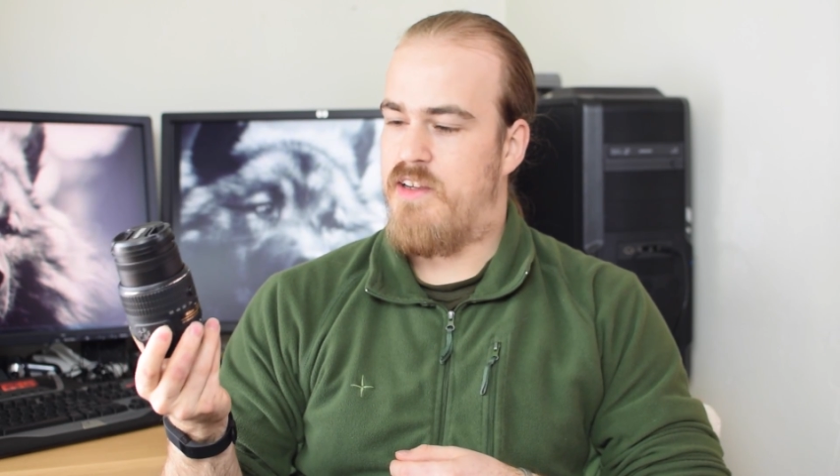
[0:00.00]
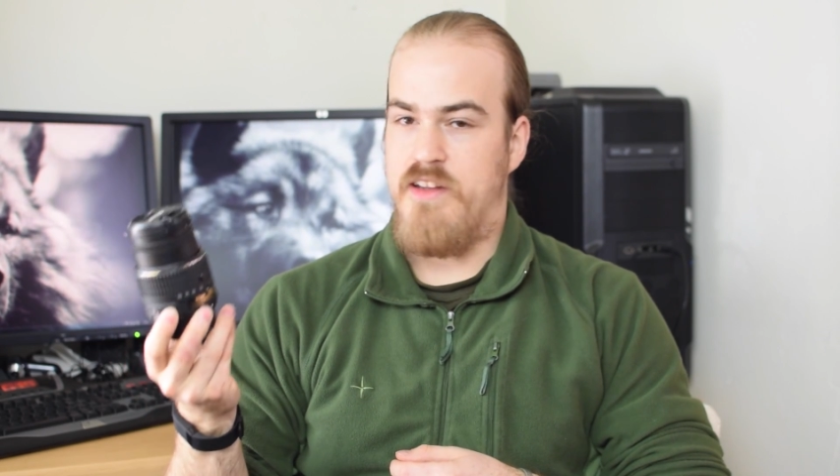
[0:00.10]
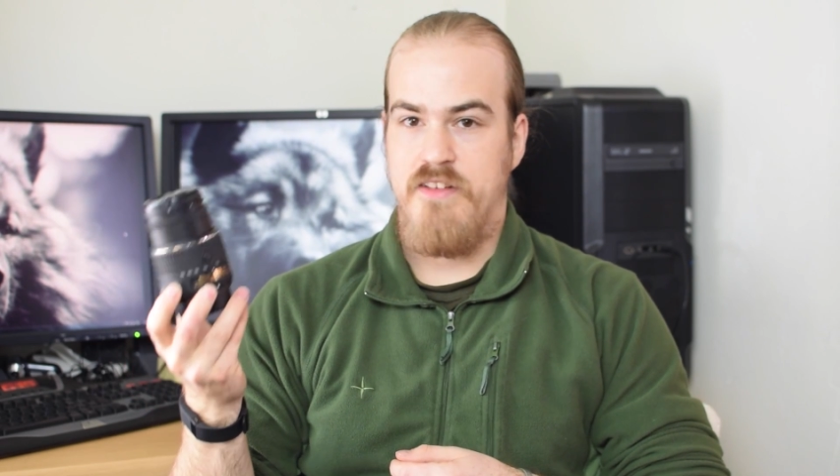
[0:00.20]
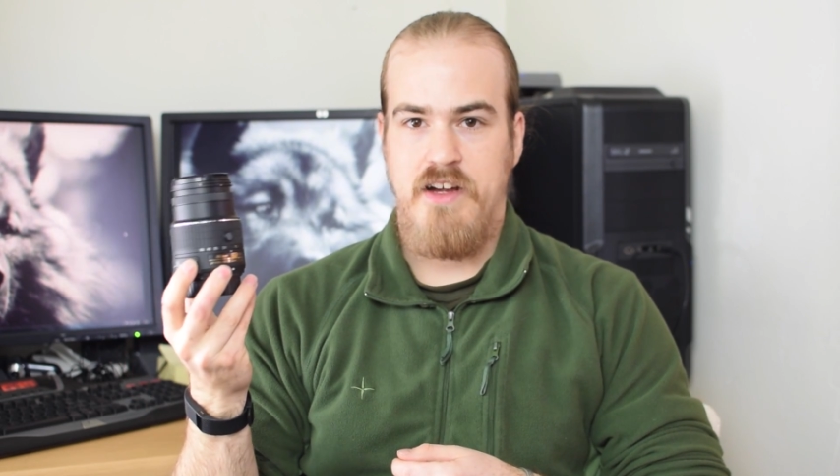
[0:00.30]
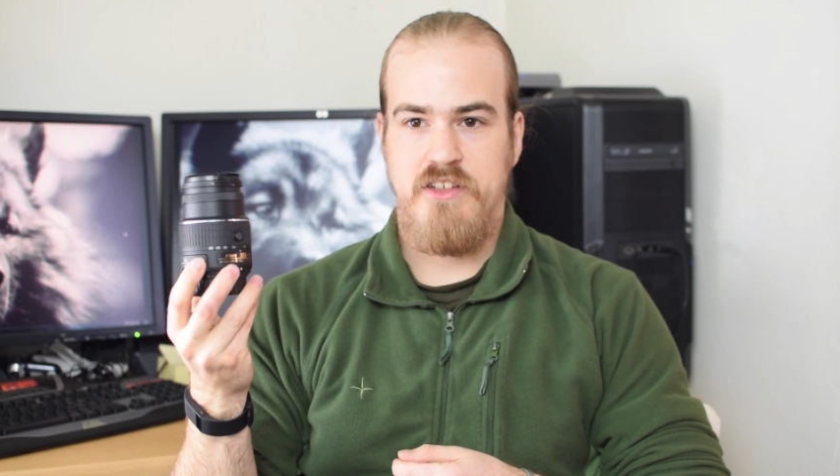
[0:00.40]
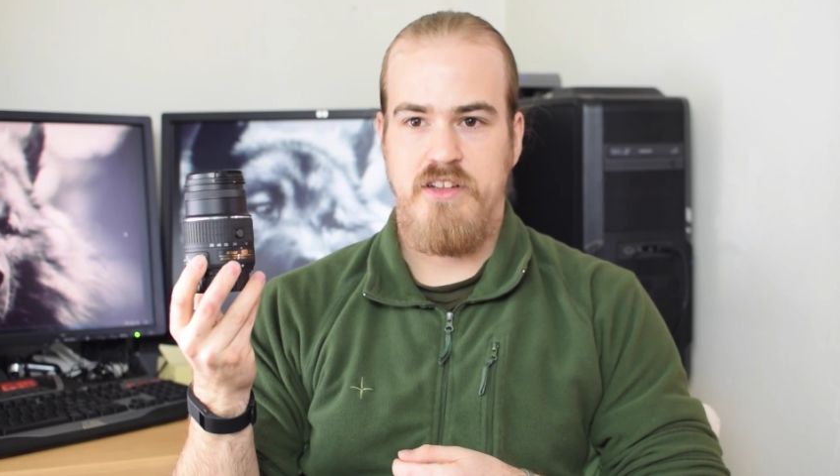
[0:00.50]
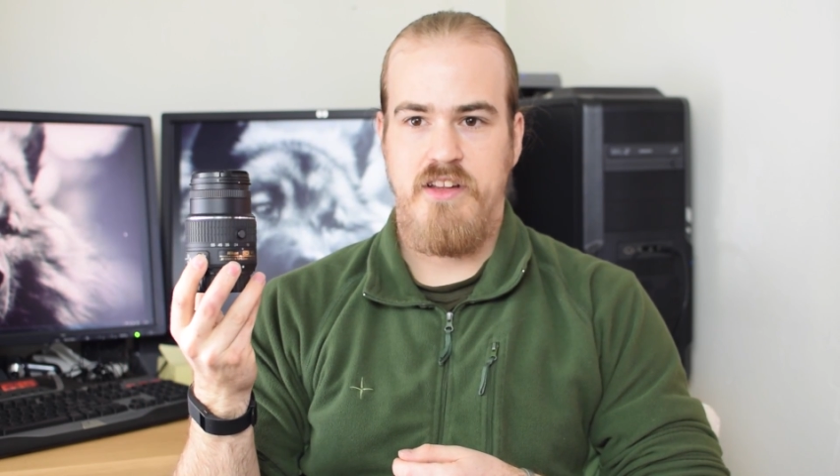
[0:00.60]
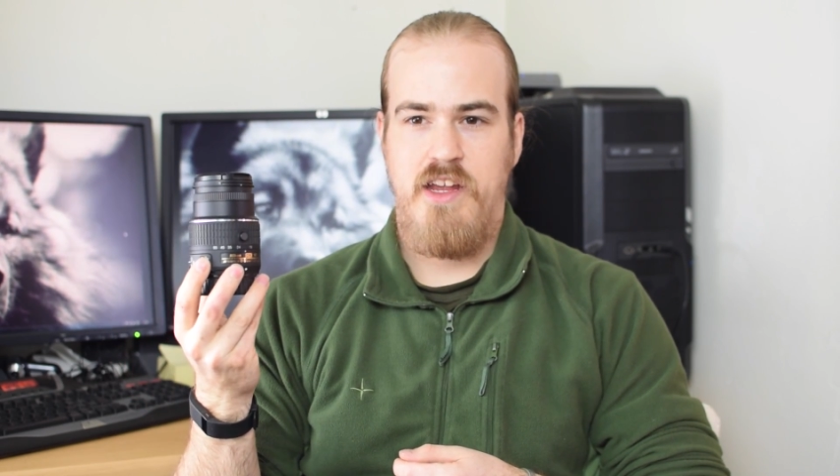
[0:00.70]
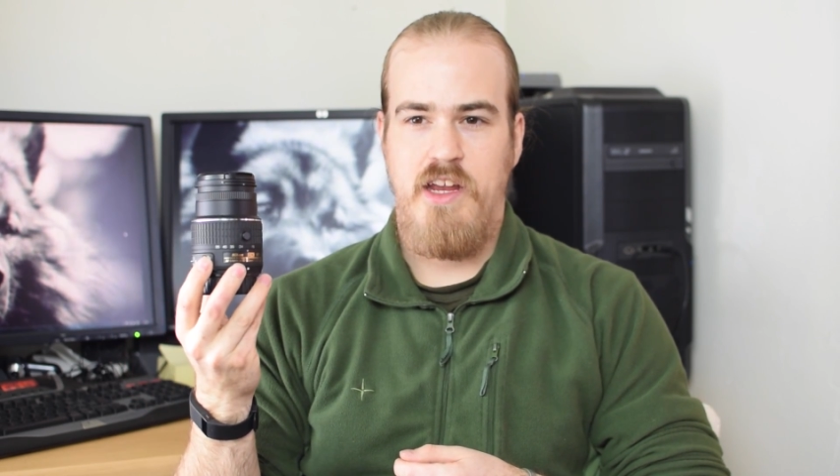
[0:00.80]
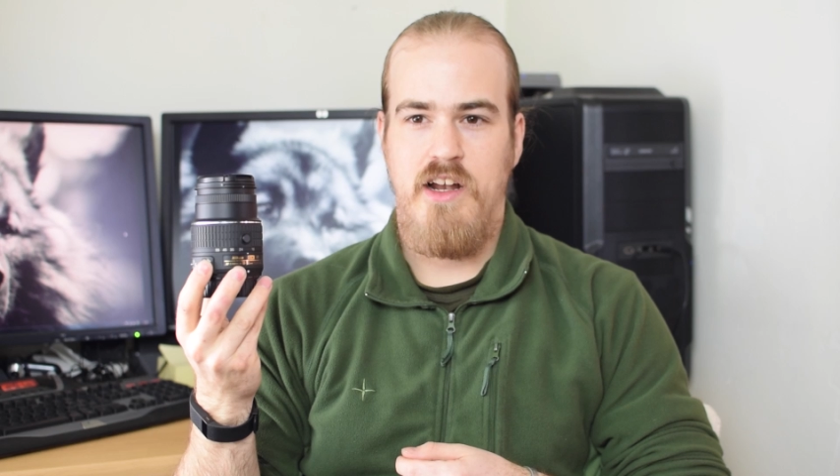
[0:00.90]
is actually
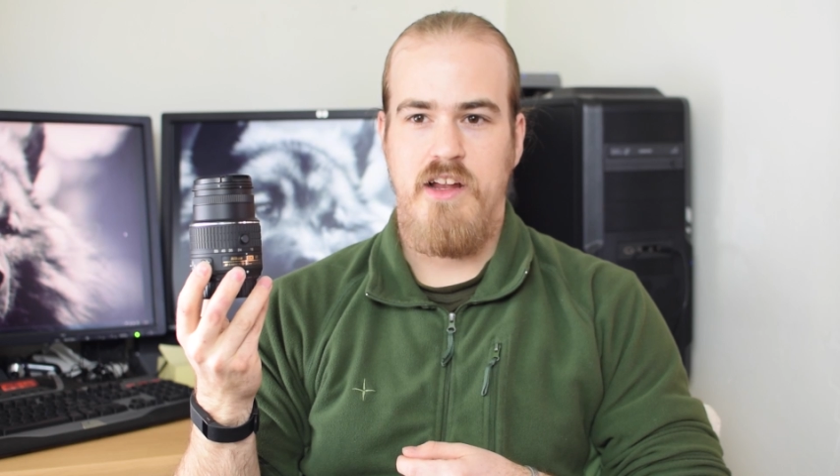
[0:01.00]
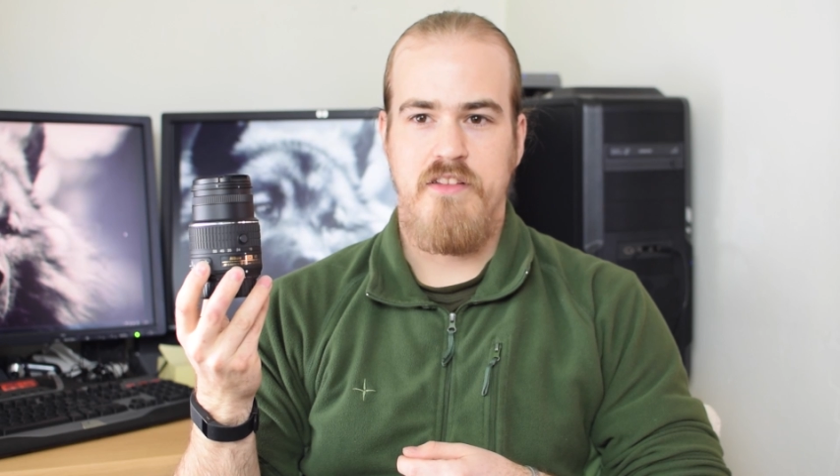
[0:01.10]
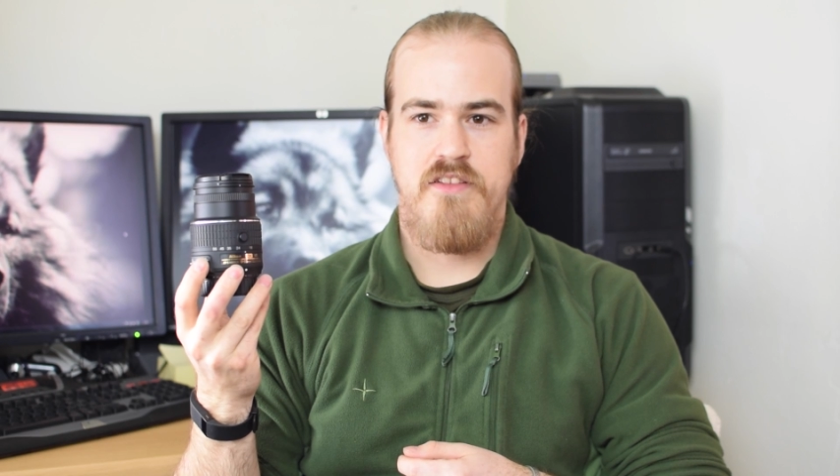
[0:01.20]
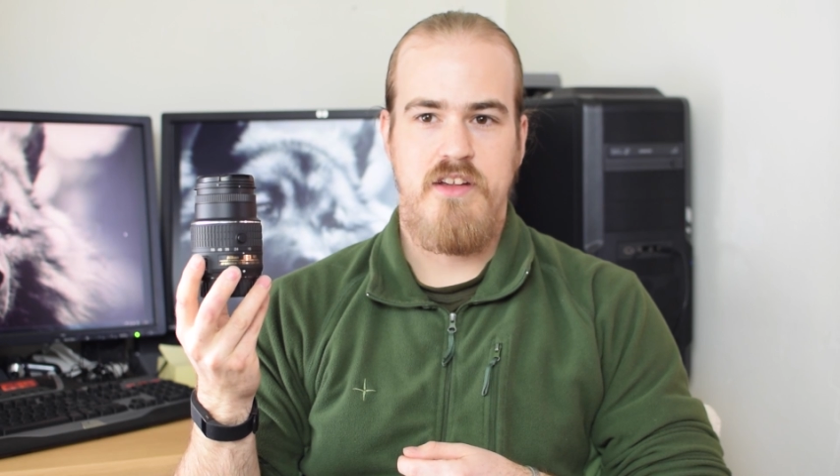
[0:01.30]
the kit lens,